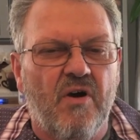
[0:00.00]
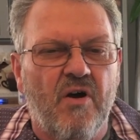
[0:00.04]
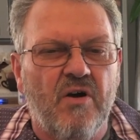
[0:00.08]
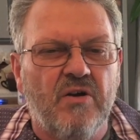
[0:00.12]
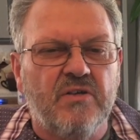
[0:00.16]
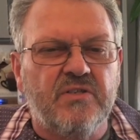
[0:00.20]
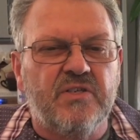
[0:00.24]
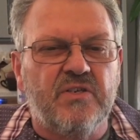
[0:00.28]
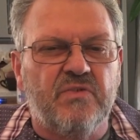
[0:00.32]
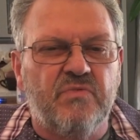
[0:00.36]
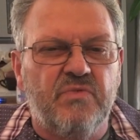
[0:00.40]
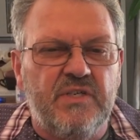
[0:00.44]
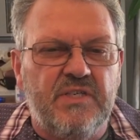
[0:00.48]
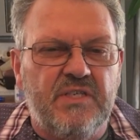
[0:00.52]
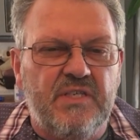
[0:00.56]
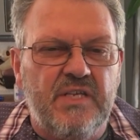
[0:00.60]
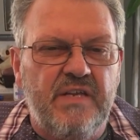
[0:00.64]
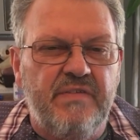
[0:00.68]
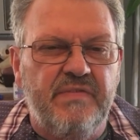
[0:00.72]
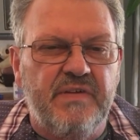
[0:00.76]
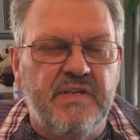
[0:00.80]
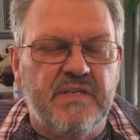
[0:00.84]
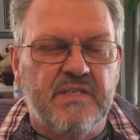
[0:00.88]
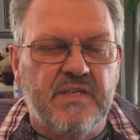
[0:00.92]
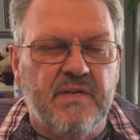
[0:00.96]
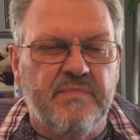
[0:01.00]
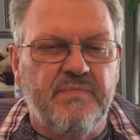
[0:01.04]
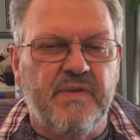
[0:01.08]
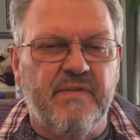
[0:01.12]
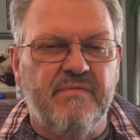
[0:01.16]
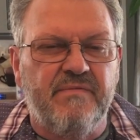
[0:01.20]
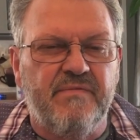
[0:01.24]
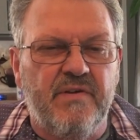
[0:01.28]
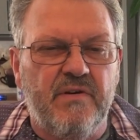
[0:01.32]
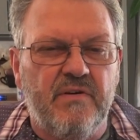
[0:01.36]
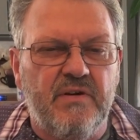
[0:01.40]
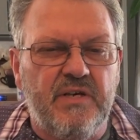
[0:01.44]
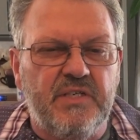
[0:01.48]
also receiving something
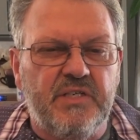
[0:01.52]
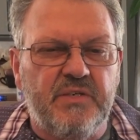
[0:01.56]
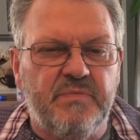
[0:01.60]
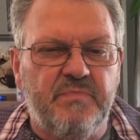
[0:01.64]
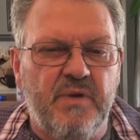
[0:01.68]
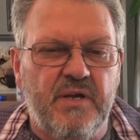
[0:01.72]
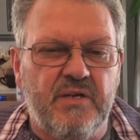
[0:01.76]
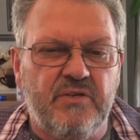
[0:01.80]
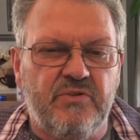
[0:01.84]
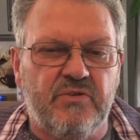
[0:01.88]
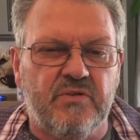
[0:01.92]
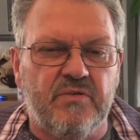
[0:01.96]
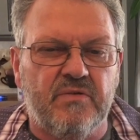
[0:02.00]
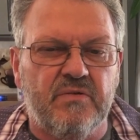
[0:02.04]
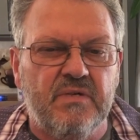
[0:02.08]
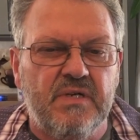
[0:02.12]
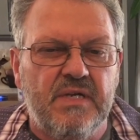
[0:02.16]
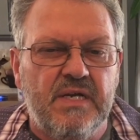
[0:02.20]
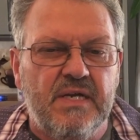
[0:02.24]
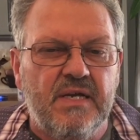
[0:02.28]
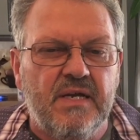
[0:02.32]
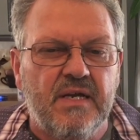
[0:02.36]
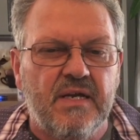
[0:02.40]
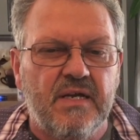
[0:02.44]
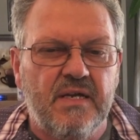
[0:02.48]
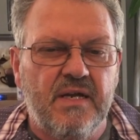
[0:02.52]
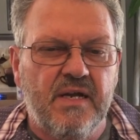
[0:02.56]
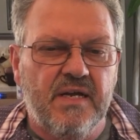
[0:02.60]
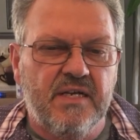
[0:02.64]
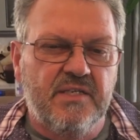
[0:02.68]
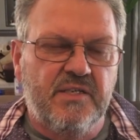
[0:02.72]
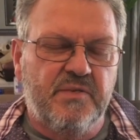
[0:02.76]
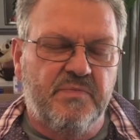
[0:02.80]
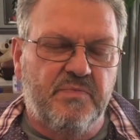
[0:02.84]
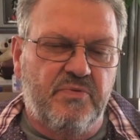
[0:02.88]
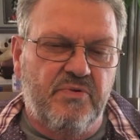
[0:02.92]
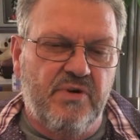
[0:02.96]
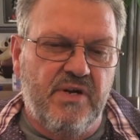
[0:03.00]
very special,
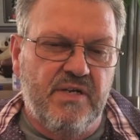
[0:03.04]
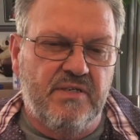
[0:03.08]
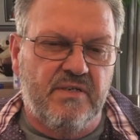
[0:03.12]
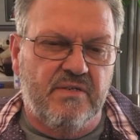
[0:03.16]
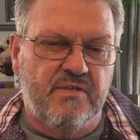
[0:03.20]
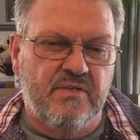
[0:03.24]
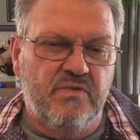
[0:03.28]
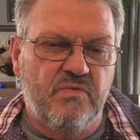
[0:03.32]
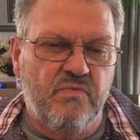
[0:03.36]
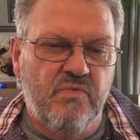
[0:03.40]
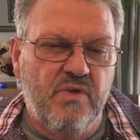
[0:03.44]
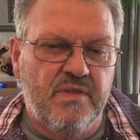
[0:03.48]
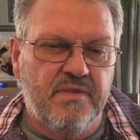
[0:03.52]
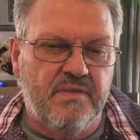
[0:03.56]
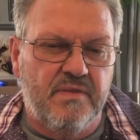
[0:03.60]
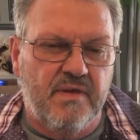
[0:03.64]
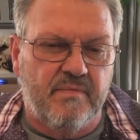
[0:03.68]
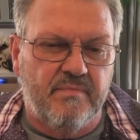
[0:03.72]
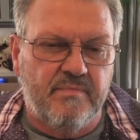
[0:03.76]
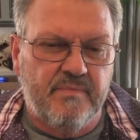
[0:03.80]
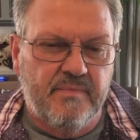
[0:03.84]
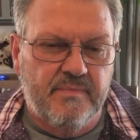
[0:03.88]
God's presence with them.